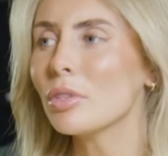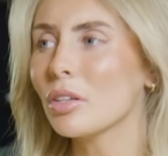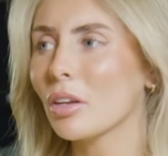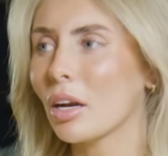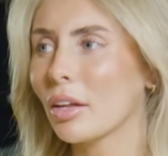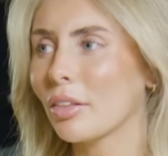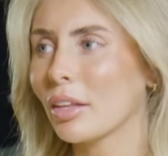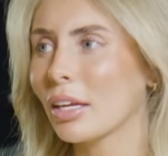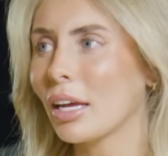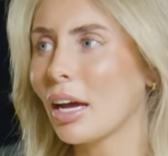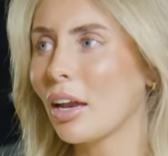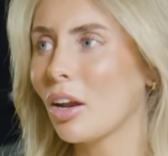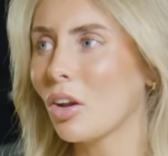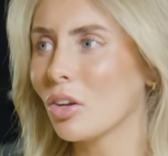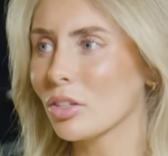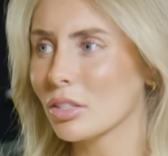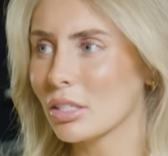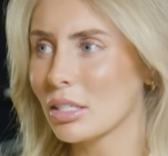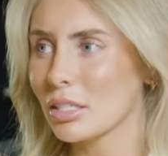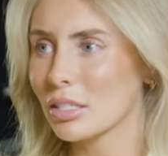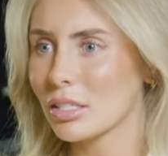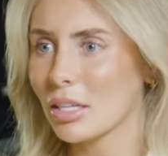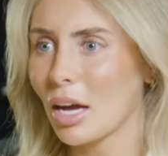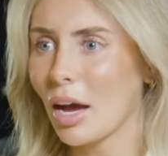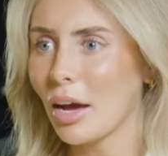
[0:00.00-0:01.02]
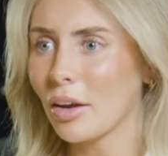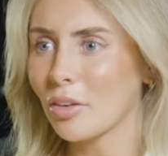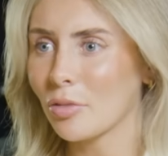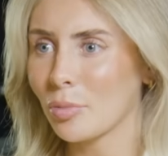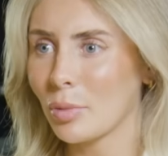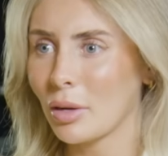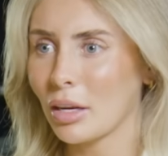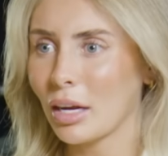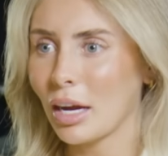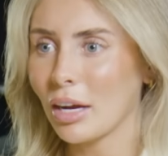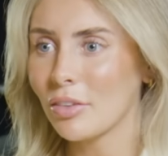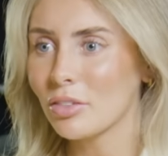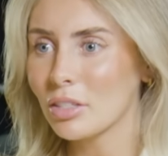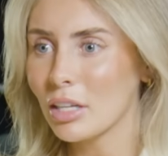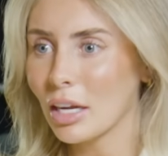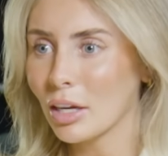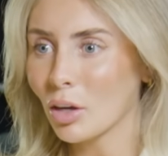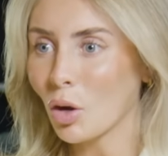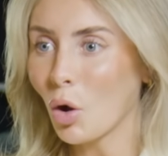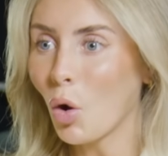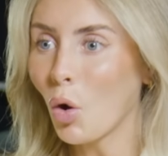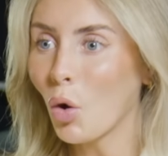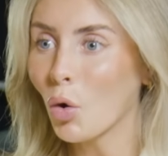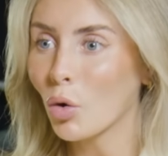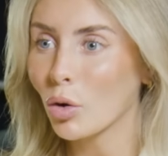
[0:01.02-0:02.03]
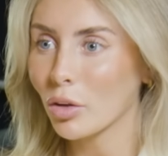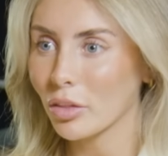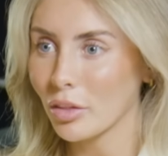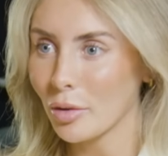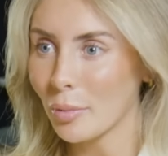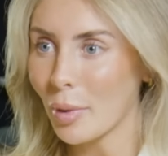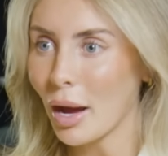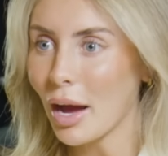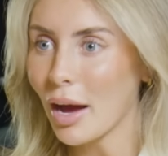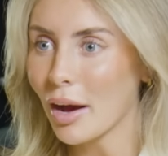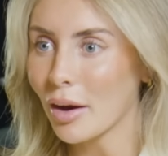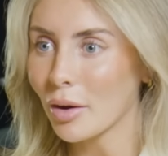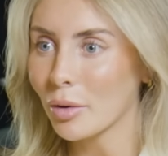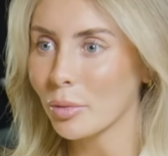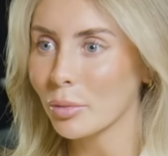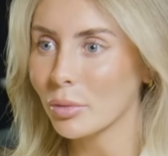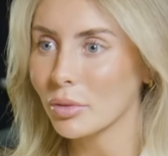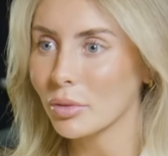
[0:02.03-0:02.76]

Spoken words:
they get lost inside of me. I have to like hook them out.